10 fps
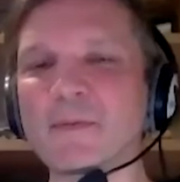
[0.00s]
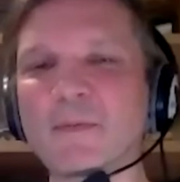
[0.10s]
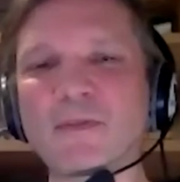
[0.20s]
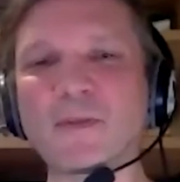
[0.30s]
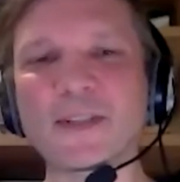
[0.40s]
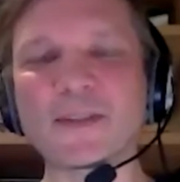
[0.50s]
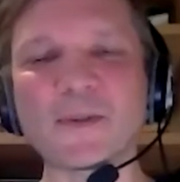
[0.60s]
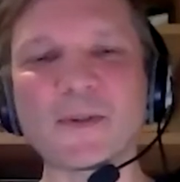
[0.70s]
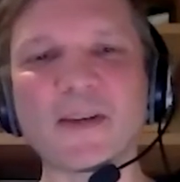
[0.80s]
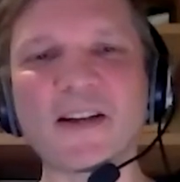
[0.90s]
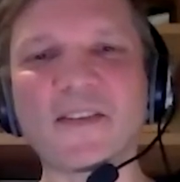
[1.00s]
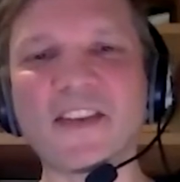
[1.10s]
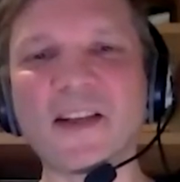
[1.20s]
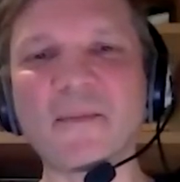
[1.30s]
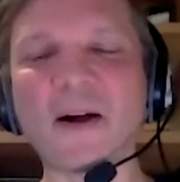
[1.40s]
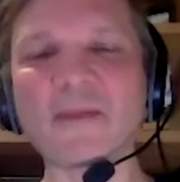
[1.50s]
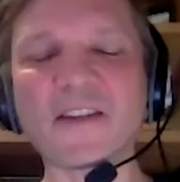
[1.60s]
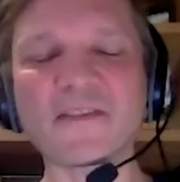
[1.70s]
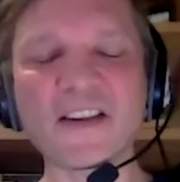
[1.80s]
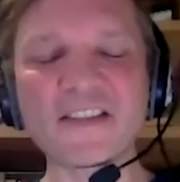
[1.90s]
Before we talk about them,
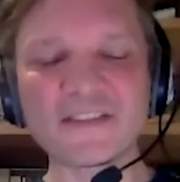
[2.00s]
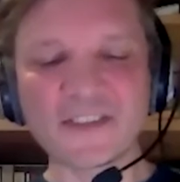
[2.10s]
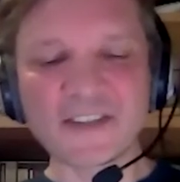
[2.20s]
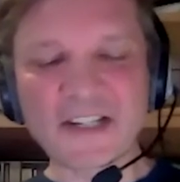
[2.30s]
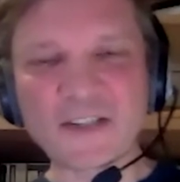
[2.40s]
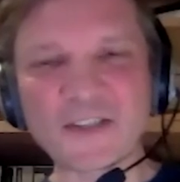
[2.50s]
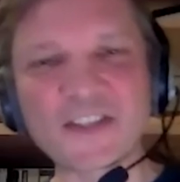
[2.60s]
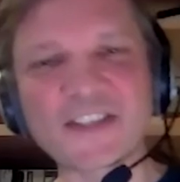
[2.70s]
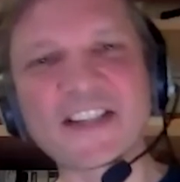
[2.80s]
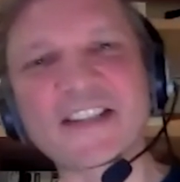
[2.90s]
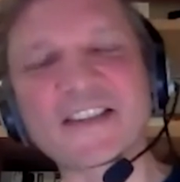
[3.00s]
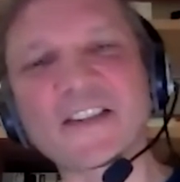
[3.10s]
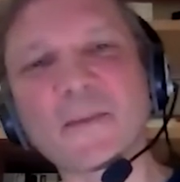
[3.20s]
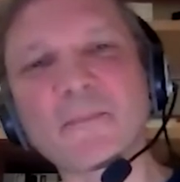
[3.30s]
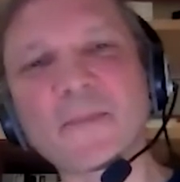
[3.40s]
I found it very interesting that